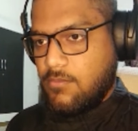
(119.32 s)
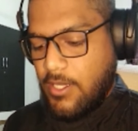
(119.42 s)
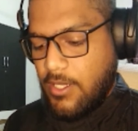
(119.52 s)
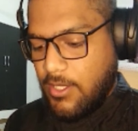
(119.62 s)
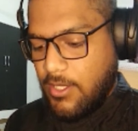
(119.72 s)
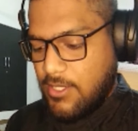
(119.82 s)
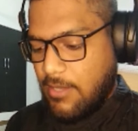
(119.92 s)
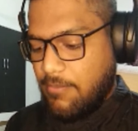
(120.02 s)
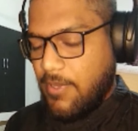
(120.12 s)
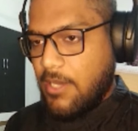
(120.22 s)
In this
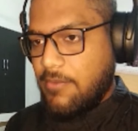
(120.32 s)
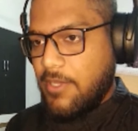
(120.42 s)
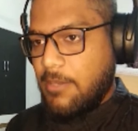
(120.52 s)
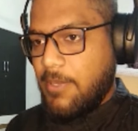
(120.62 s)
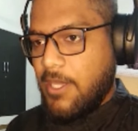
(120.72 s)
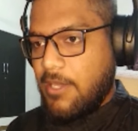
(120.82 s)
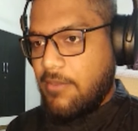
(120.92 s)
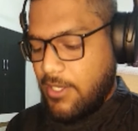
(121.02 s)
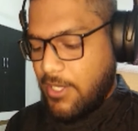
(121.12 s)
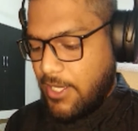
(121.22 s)
app bar we'll be
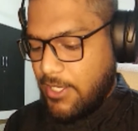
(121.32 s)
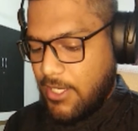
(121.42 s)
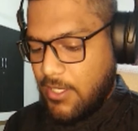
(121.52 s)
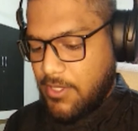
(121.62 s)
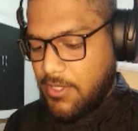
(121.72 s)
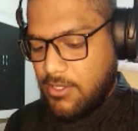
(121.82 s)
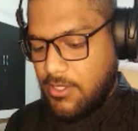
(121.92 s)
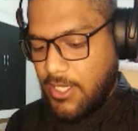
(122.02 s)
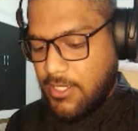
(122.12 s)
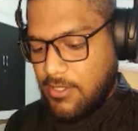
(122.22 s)
having title which
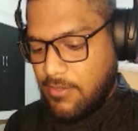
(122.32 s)
takes a